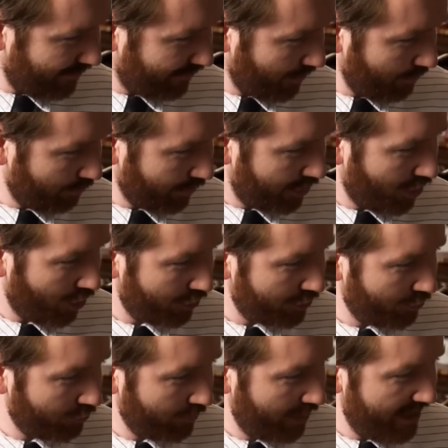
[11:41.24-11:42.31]
From
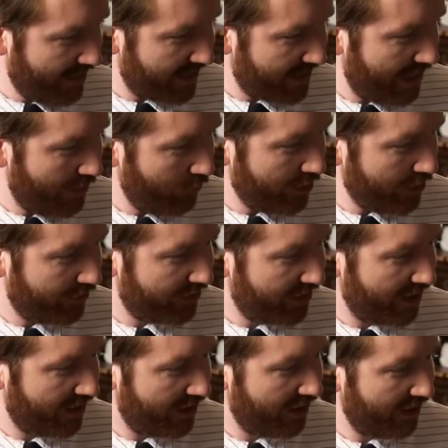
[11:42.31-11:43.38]
Ricardo Reyes, hey, what do you
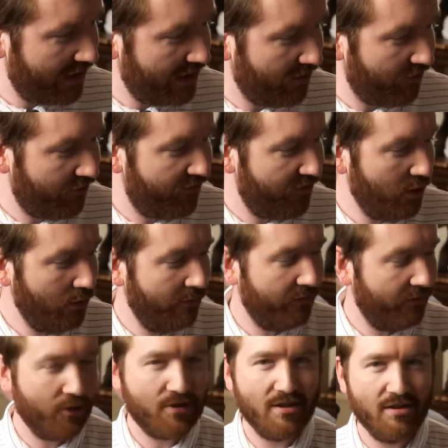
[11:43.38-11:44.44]
think in the film
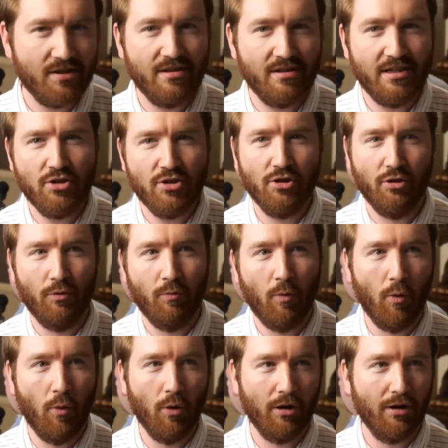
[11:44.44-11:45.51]
versus digital
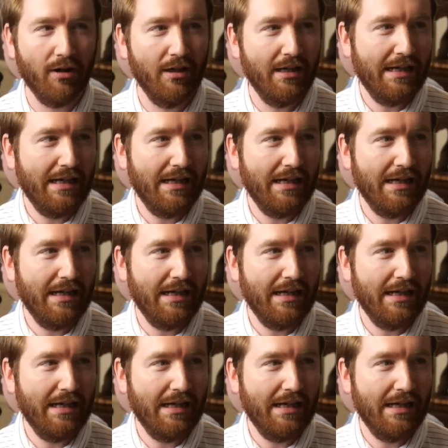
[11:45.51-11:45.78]
war?